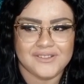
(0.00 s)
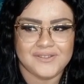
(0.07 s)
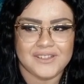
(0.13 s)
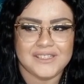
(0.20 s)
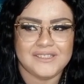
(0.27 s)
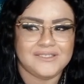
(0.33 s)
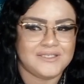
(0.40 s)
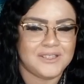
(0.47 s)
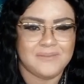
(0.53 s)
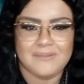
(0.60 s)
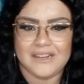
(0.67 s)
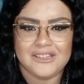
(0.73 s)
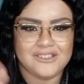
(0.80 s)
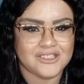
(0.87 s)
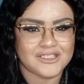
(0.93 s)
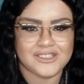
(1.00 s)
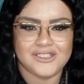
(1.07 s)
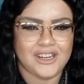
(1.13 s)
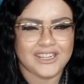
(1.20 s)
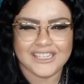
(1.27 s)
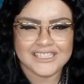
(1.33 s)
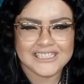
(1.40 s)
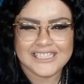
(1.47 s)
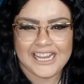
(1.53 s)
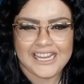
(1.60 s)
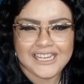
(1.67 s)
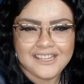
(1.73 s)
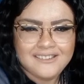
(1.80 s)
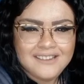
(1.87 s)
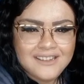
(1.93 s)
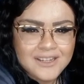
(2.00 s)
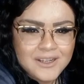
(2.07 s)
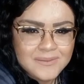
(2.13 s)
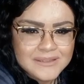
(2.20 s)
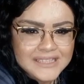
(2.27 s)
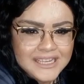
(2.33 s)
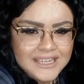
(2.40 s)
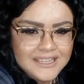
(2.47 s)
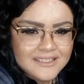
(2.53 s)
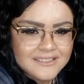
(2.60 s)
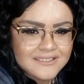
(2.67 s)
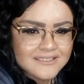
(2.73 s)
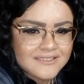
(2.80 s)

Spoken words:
when somebody just started dating? You know what I'm saying?